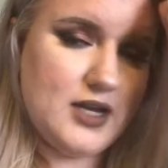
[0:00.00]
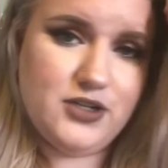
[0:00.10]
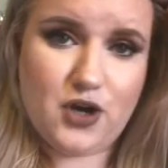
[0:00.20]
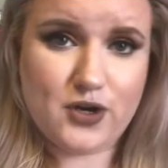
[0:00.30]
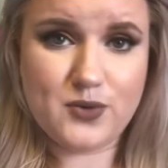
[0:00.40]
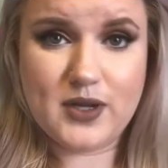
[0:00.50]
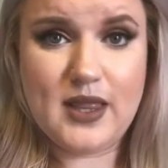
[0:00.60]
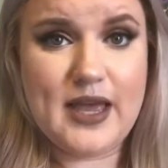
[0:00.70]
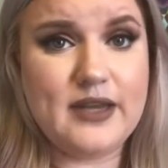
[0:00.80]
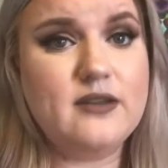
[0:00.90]
dark or
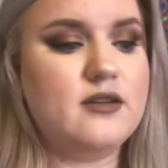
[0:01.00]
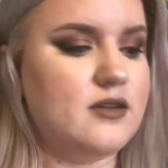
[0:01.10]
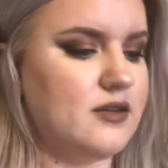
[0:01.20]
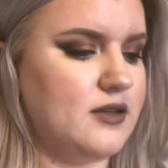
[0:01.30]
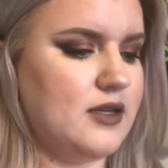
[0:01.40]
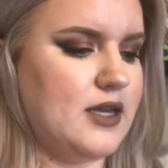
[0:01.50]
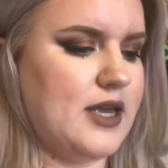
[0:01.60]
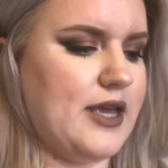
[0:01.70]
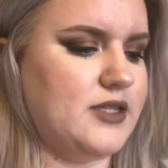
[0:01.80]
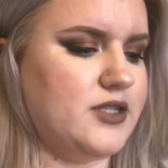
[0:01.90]
light.
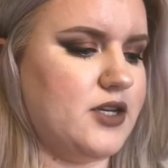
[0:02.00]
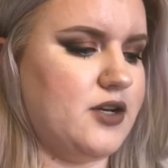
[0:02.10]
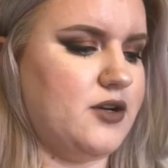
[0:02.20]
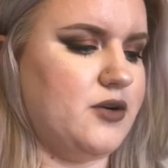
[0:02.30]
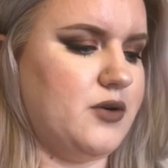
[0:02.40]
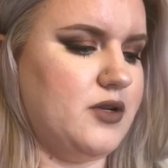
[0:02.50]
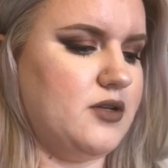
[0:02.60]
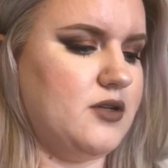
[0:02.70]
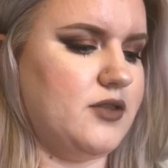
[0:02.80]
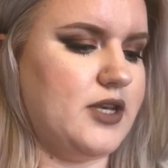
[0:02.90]
And so
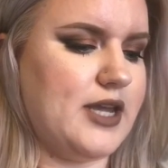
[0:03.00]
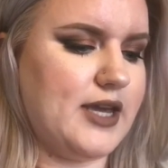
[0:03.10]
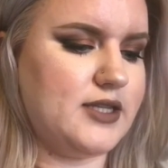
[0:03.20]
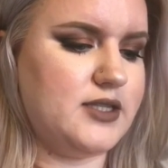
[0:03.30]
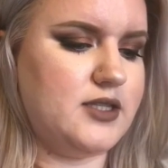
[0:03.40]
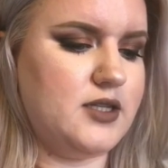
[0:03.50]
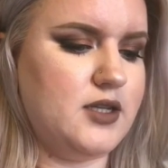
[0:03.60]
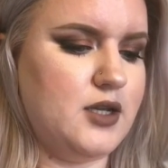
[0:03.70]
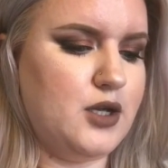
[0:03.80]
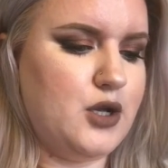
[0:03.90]
the next
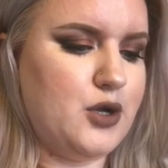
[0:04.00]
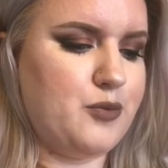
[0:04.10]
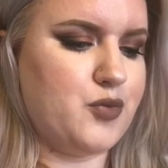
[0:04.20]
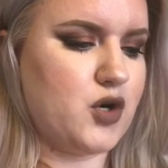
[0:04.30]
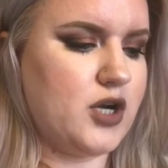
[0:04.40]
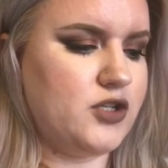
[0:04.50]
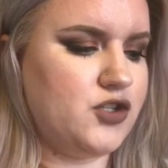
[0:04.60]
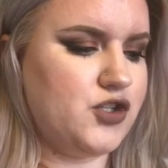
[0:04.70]
bronze